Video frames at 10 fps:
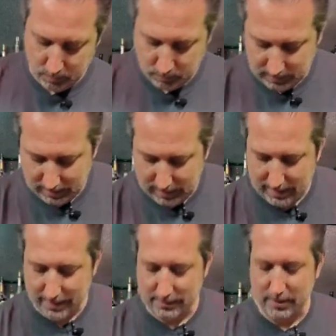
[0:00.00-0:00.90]
Ooh,
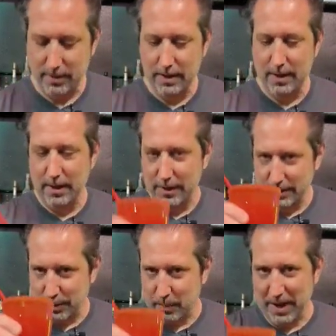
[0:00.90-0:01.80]
guys,
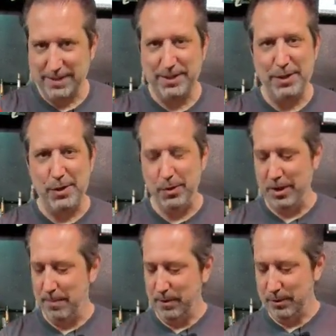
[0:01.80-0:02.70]
spicy
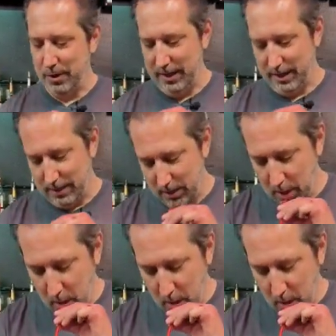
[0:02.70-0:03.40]
cucumber drink.